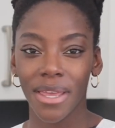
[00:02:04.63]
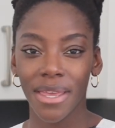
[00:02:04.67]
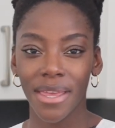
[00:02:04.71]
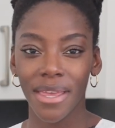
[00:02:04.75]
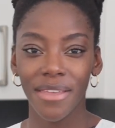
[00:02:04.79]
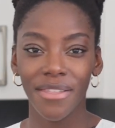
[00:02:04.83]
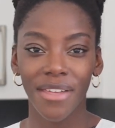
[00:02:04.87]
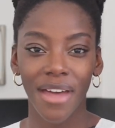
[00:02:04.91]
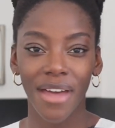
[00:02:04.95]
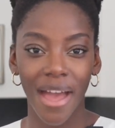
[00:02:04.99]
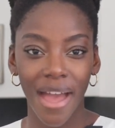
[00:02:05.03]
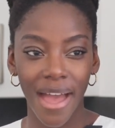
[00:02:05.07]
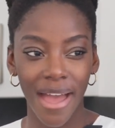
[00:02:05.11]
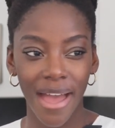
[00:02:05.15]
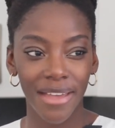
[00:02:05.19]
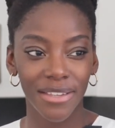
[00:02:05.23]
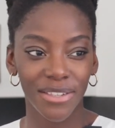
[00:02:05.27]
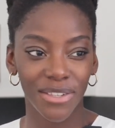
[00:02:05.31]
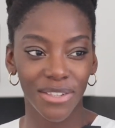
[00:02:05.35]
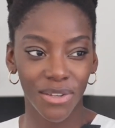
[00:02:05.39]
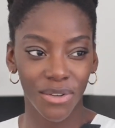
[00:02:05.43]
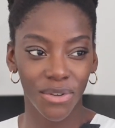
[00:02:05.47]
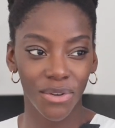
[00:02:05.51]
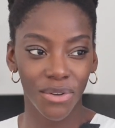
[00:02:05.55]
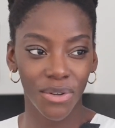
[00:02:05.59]
either
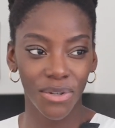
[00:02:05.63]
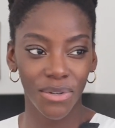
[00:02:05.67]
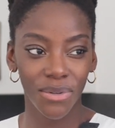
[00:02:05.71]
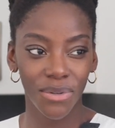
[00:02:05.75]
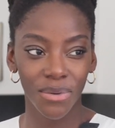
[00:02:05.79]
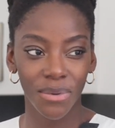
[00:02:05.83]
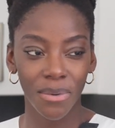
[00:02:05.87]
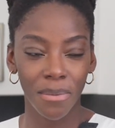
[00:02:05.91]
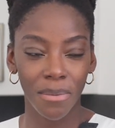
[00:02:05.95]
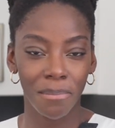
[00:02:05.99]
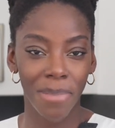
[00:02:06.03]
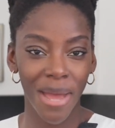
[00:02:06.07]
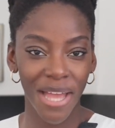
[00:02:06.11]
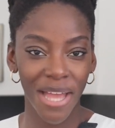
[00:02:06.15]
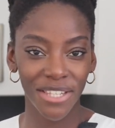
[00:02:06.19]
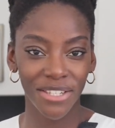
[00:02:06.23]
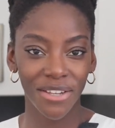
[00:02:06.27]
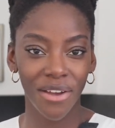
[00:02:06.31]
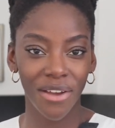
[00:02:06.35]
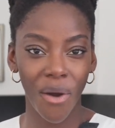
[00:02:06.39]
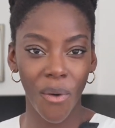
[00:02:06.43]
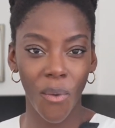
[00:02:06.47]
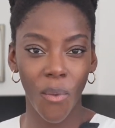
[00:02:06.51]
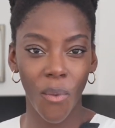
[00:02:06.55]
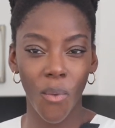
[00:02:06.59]
as good,
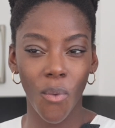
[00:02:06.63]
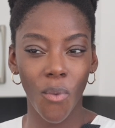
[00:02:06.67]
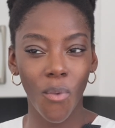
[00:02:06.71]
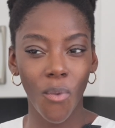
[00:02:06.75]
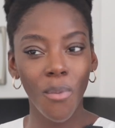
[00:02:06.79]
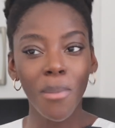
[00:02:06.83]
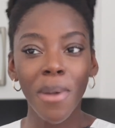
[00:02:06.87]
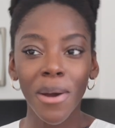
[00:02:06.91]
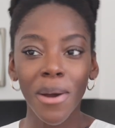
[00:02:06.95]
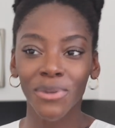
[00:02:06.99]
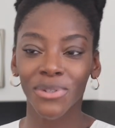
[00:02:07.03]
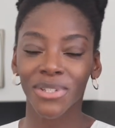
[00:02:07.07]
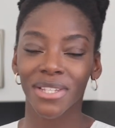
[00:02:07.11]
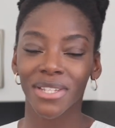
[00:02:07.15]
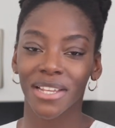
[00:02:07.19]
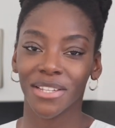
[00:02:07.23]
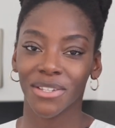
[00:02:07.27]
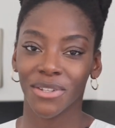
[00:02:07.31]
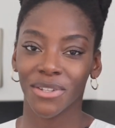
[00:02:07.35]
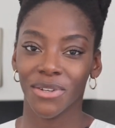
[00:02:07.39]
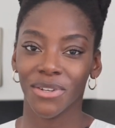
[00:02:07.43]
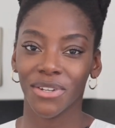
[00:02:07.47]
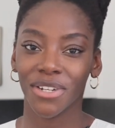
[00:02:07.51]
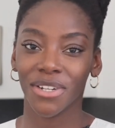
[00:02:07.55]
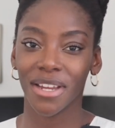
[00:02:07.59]
better, or almost
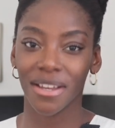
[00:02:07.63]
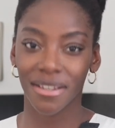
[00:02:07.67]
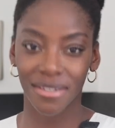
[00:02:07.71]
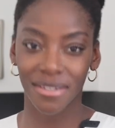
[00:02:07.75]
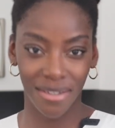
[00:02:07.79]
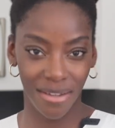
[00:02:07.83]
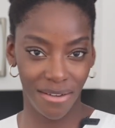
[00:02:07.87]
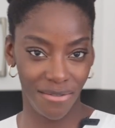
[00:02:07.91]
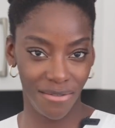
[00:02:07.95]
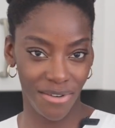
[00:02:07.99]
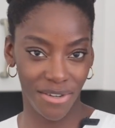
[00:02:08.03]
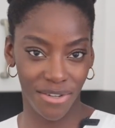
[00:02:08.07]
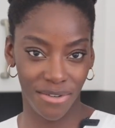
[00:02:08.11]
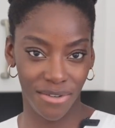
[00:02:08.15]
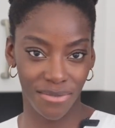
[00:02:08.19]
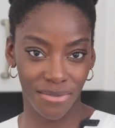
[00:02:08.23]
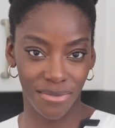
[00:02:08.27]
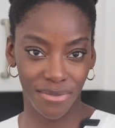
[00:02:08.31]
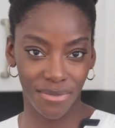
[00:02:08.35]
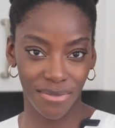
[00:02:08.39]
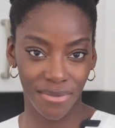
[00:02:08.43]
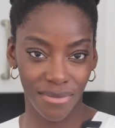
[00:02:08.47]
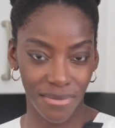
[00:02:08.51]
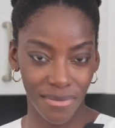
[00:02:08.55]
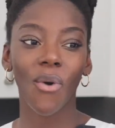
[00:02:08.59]
as good as the
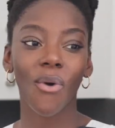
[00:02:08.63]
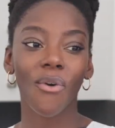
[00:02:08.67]
original.